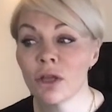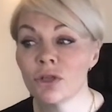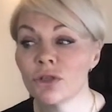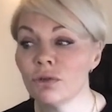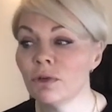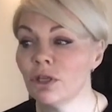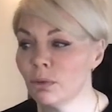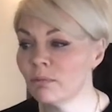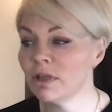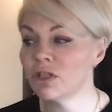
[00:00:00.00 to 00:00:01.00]
to renew
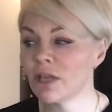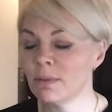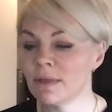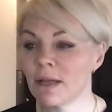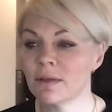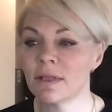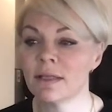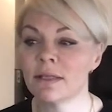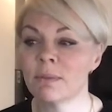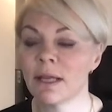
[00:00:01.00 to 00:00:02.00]
and reshape town
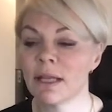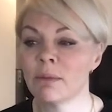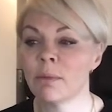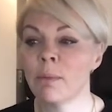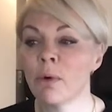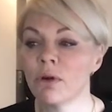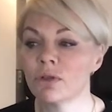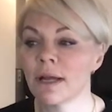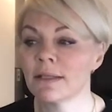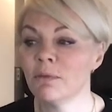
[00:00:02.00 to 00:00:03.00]
centres, making them a more
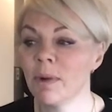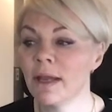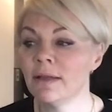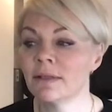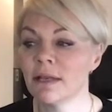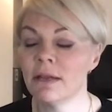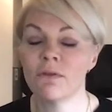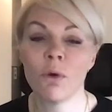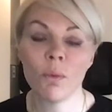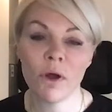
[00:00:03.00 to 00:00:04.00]
attractive place to live,
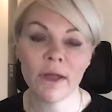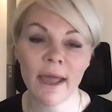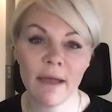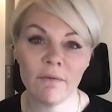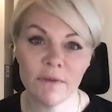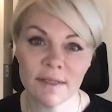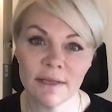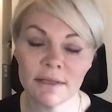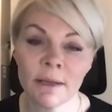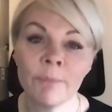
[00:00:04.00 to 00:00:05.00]
work and visit.